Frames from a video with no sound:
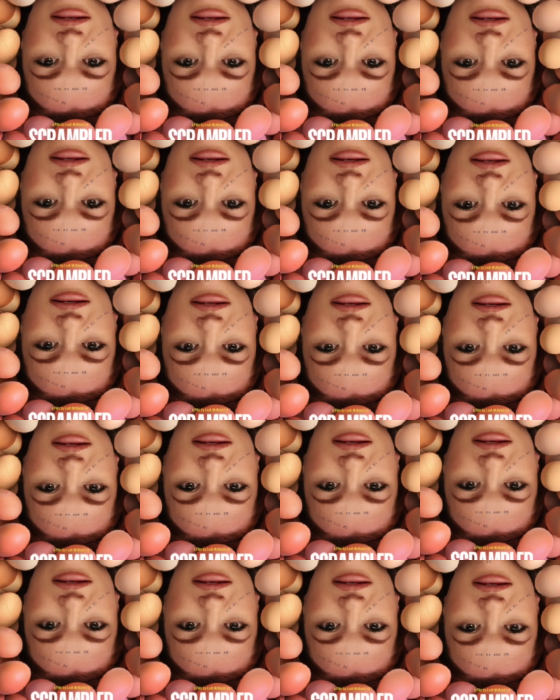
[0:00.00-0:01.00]

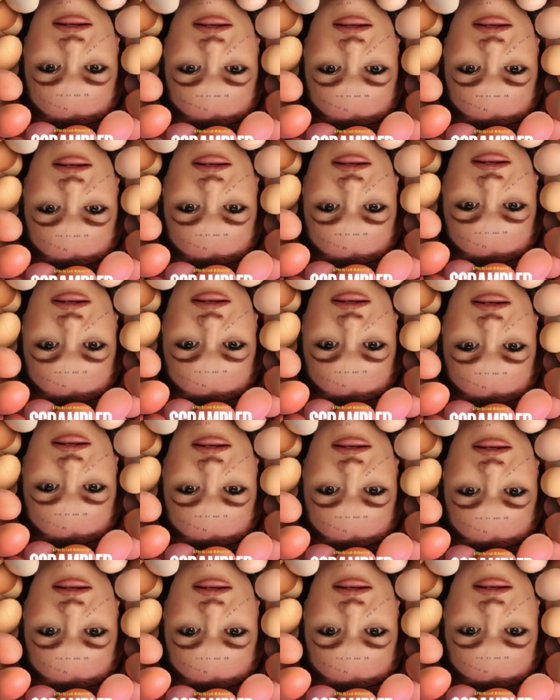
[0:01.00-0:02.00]

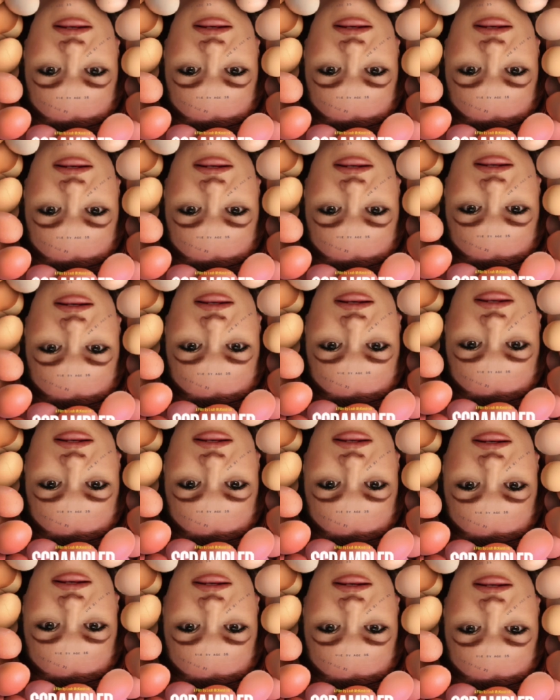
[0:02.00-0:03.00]

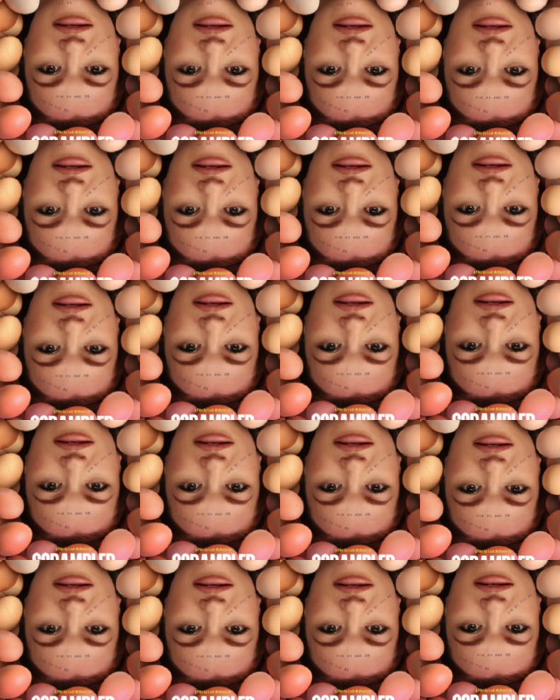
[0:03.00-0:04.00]

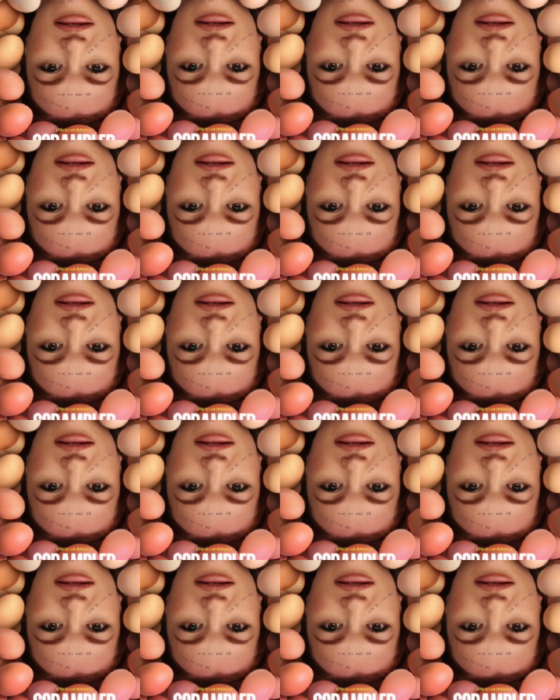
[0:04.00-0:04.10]
(not speaking)